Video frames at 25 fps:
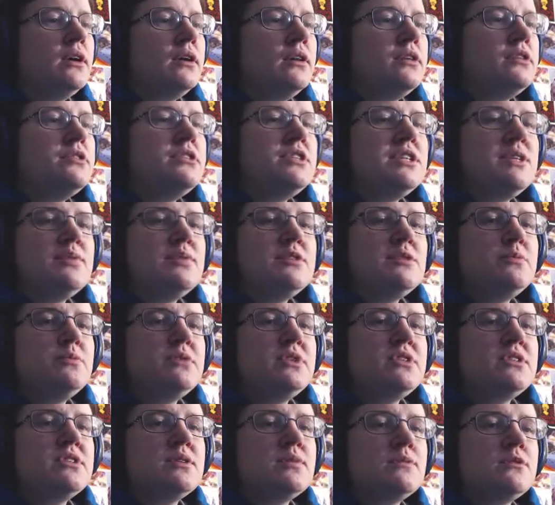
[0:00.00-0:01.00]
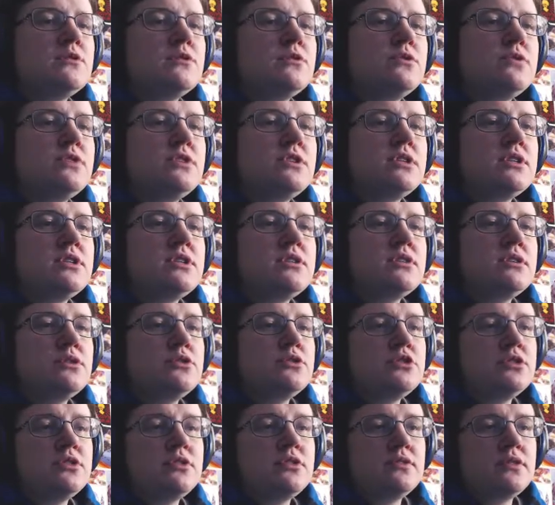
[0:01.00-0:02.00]
There seems to be some truth to his
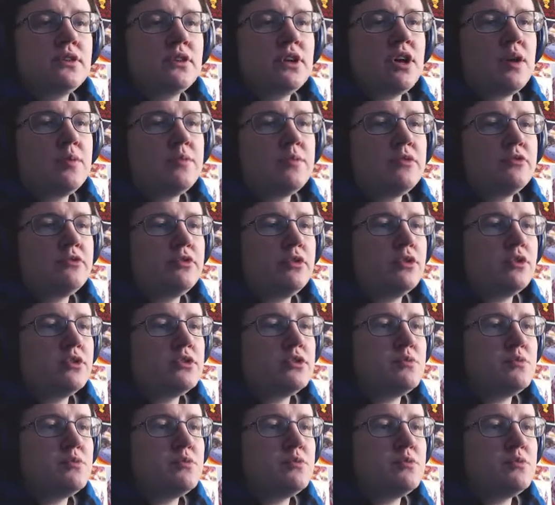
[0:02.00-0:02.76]
notion of the common folk